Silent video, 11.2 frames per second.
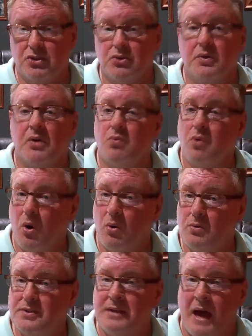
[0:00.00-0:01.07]
doing
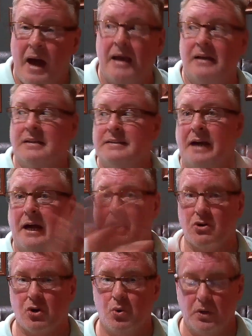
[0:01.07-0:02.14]
rows, not an entire
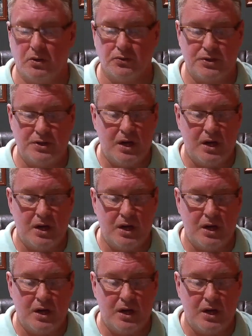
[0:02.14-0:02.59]
quilt.